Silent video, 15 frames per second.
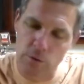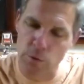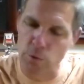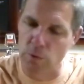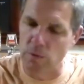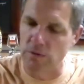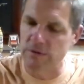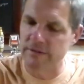
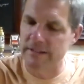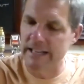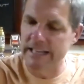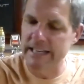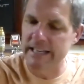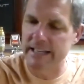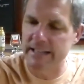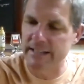Ooh,
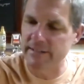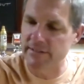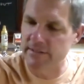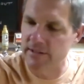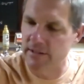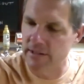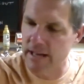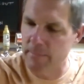slight hiss,
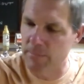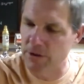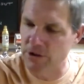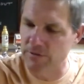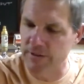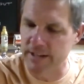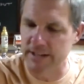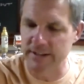not much
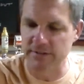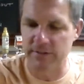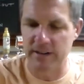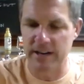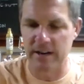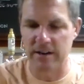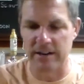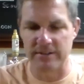of a hiss
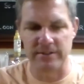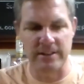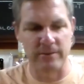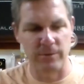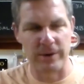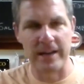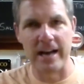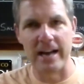there. Let's see
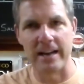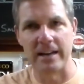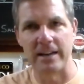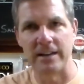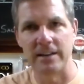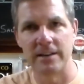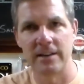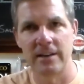if we
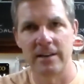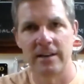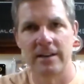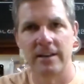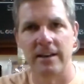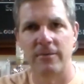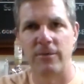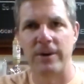got
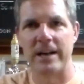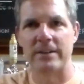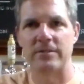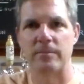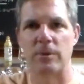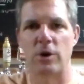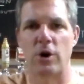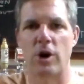
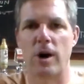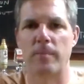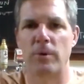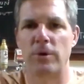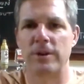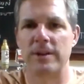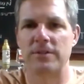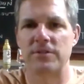some carb
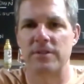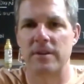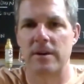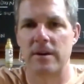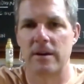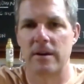on this.